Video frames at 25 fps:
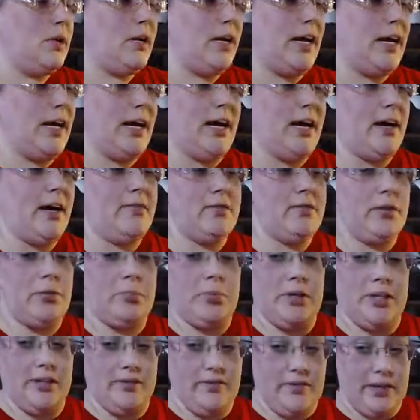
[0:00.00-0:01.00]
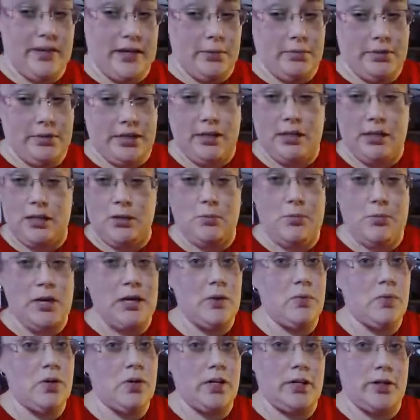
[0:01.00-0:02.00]
have a big family, you
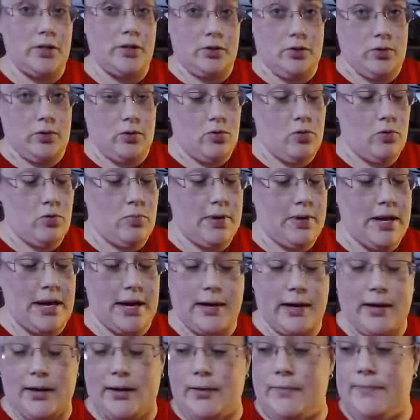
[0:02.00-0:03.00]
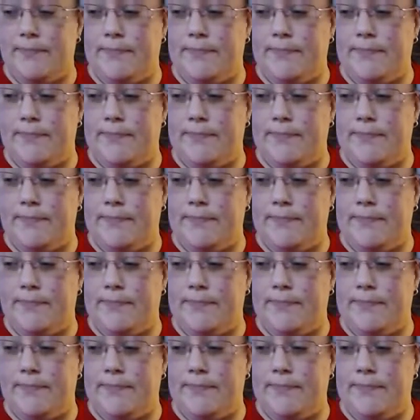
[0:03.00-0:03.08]
may want to do the whole pack.